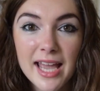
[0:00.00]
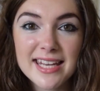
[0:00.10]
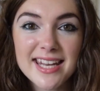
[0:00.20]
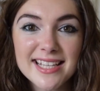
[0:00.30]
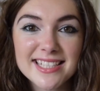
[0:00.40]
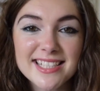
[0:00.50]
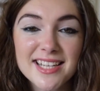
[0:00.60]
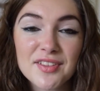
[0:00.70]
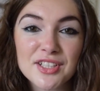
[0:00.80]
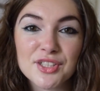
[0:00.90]
Next is
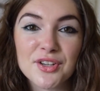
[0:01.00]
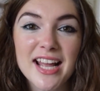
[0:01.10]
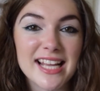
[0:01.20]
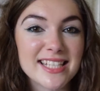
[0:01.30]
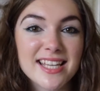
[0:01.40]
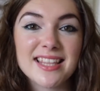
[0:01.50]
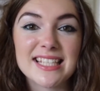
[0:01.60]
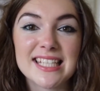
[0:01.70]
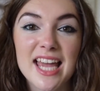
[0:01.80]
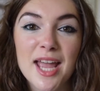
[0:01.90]
another short essay,
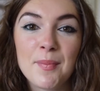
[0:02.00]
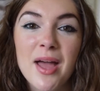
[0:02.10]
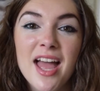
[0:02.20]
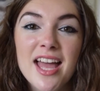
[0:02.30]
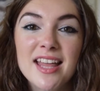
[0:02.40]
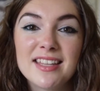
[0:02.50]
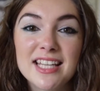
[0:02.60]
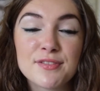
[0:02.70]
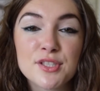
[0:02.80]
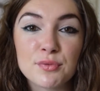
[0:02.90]
this time The
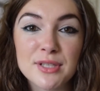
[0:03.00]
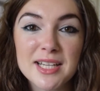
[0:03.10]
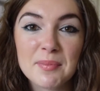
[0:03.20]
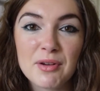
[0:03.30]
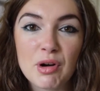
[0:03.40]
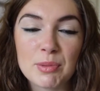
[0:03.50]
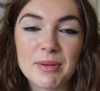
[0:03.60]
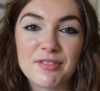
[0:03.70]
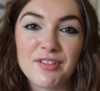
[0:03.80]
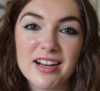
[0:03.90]
Gifts of Reading by Robert
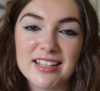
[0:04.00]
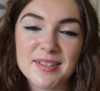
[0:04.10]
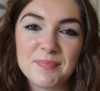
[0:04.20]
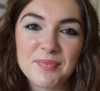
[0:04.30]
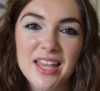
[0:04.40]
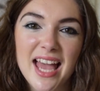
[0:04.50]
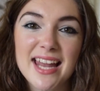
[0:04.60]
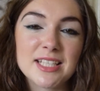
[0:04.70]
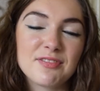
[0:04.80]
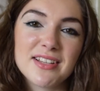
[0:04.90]
Macfarlane, and
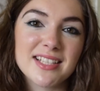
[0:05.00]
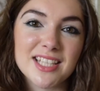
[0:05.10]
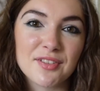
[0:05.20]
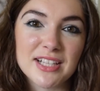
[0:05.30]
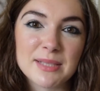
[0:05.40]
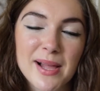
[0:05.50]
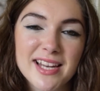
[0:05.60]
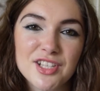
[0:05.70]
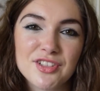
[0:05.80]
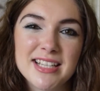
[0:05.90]
it's fairly
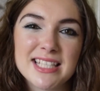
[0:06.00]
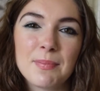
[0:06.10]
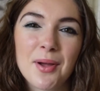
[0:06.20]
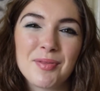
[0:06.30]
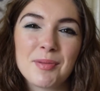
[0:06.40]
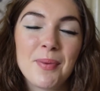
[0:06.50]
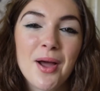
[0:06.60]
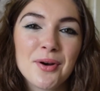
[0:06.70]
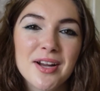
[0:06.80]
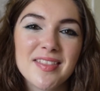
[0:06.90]
self-explanatory. It's about the
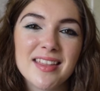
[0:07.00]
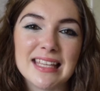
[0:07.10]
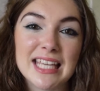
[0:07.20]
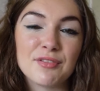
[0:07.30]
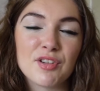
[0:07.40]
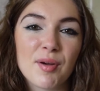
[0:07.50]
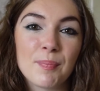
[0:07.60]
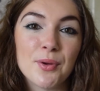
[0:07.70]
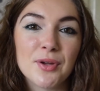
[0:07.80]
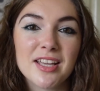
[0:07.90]
power that the gift of a
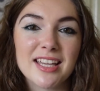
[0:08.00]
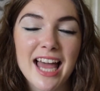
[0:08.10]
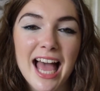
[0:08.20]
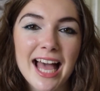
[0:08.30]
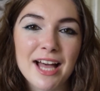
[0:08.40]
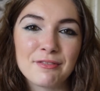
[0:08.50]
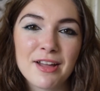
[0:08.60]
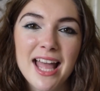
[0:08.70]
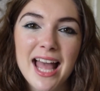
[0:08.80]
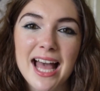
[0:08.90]
book can have
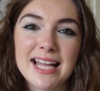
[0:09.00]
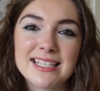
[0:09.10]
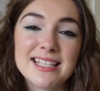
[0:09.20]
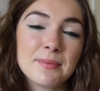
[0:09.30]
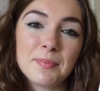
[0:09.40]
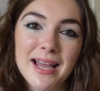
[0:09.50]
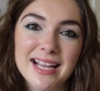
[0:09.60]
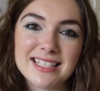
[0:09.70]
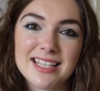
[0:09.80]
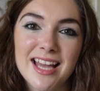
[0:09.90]
and the
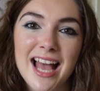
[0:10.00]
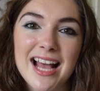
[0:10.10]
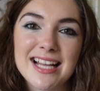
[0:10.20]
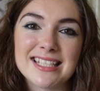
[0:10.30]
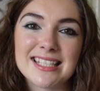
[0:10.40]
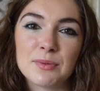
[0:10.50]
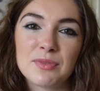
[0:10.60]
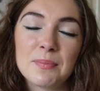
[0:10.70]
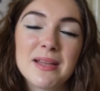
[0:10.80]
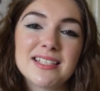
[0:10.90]
impact it has
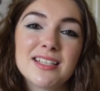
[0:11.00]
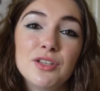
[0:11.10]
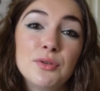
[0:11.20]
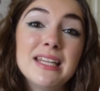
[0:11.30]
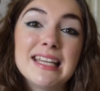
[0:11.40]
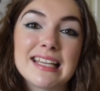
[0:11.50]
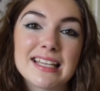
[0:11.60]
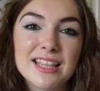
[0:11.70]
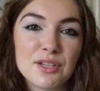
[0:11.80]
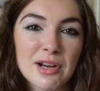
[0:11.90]
that makes it unique
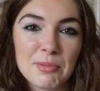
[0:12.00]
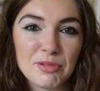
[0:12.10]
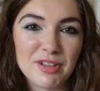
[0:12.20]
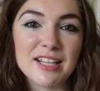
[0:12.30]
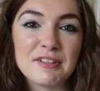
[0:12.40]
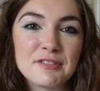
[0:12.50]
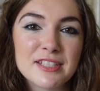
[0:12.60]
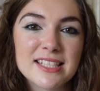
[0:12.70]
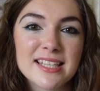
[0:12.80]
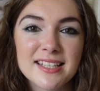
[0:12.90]
in the realm of
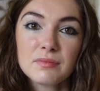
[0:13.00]
gifts.